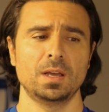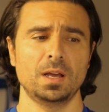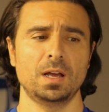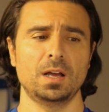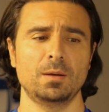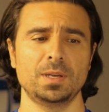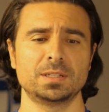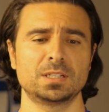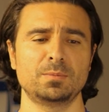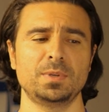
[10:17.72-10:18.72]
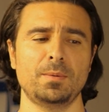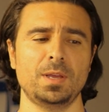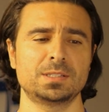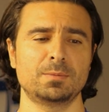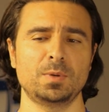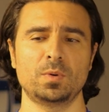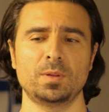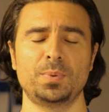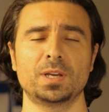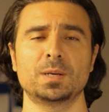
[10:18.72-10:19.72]
Um, and it's going to be a, it's going to be one
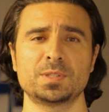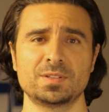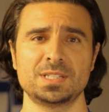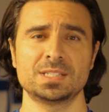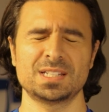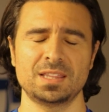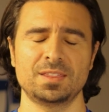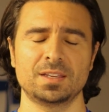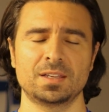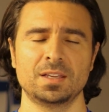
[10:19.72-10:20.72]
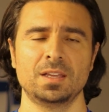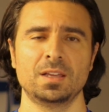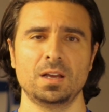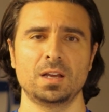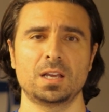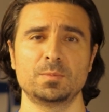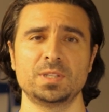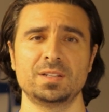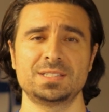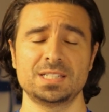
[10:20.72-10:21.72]
of the pickups of the season, I think, uh, come
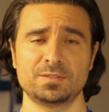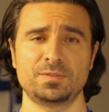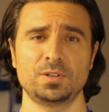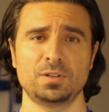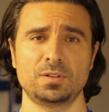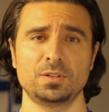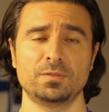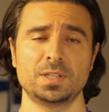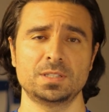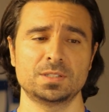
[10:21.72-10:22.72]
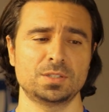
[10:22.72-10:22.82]
down the season for Juventus.